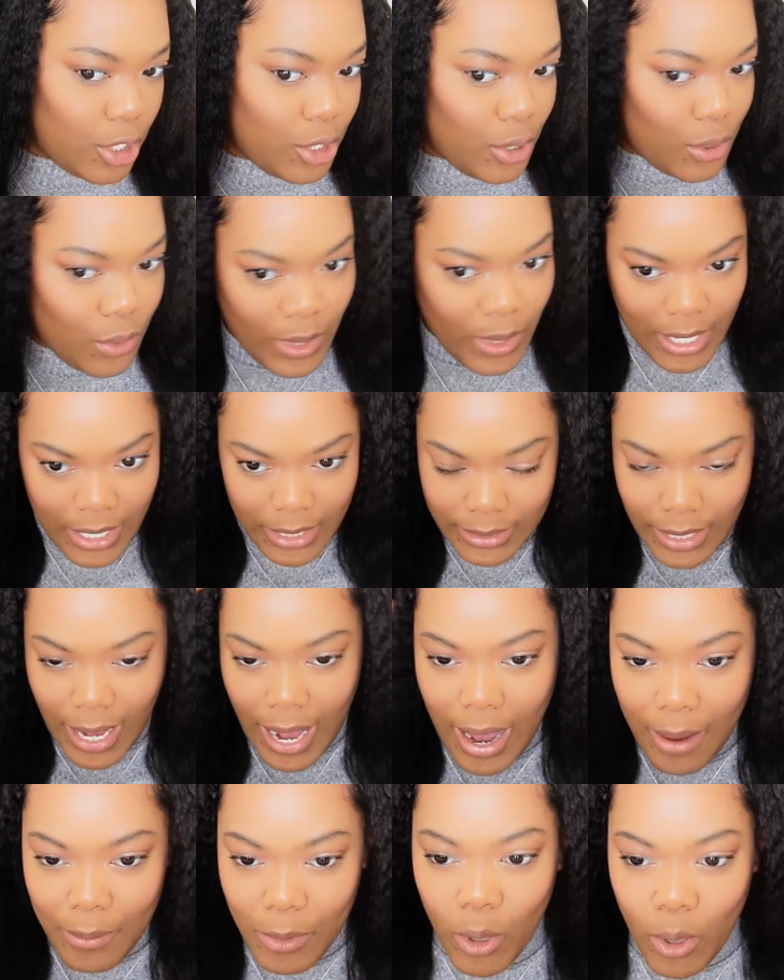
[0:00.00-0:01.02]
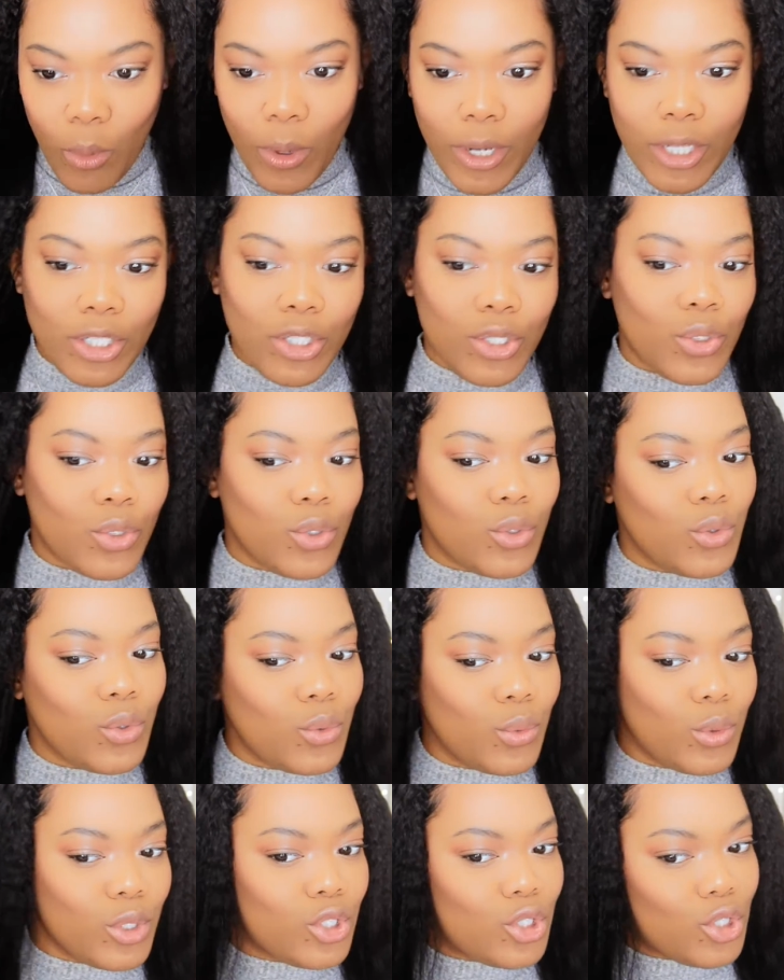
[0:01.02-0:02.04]
do is I'm going
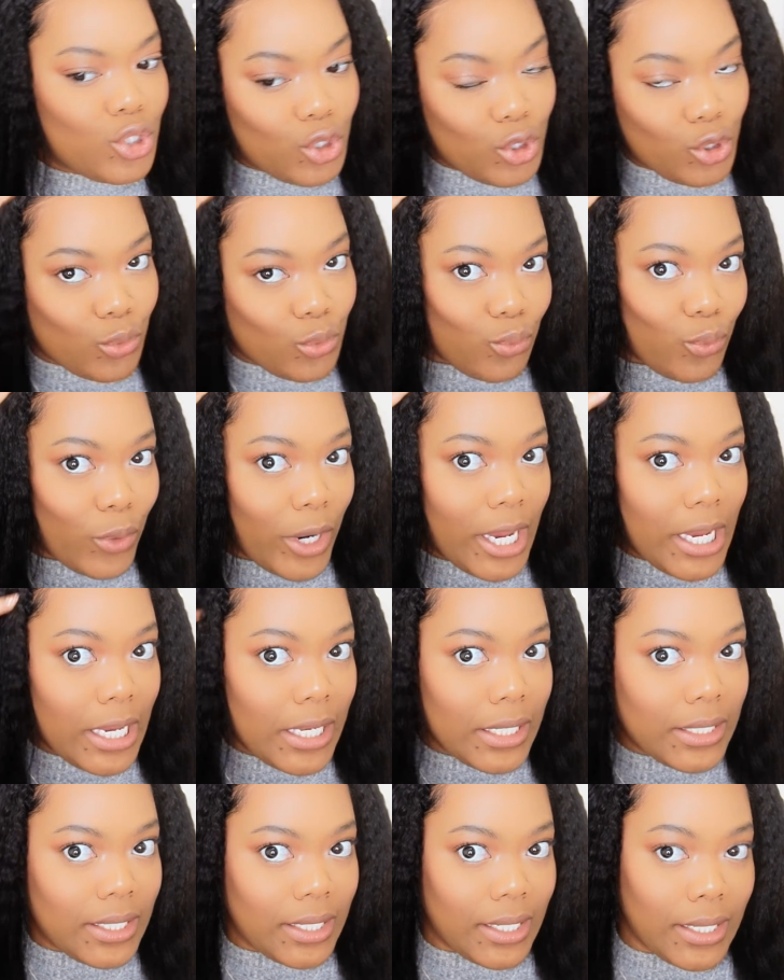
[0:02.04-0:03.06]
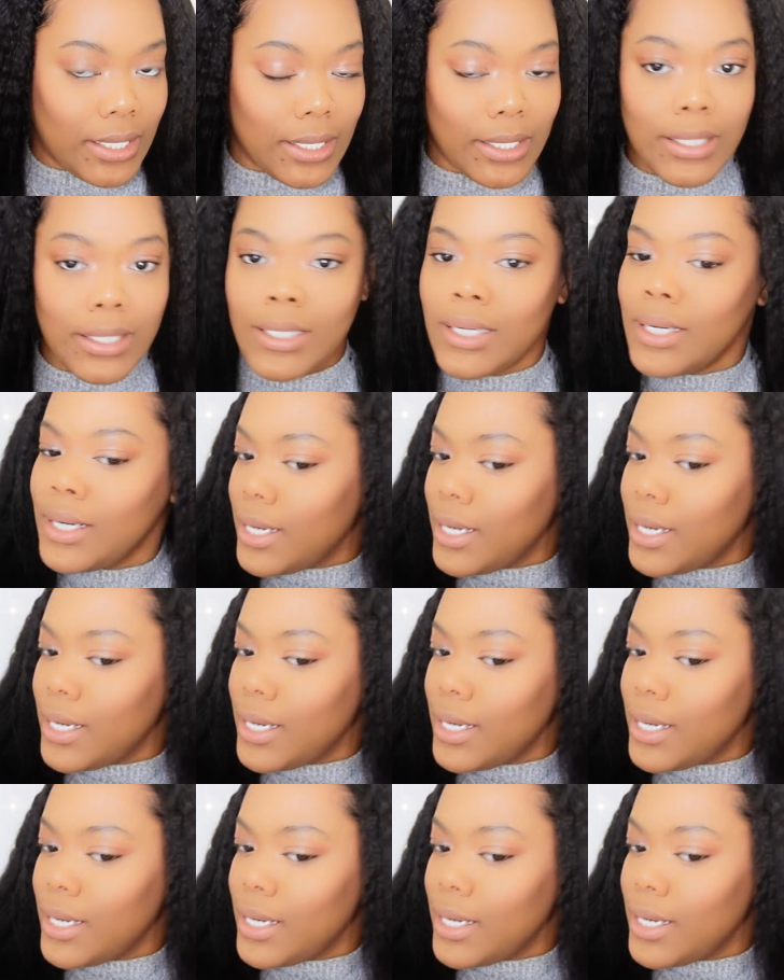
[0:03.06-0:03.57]
to straighten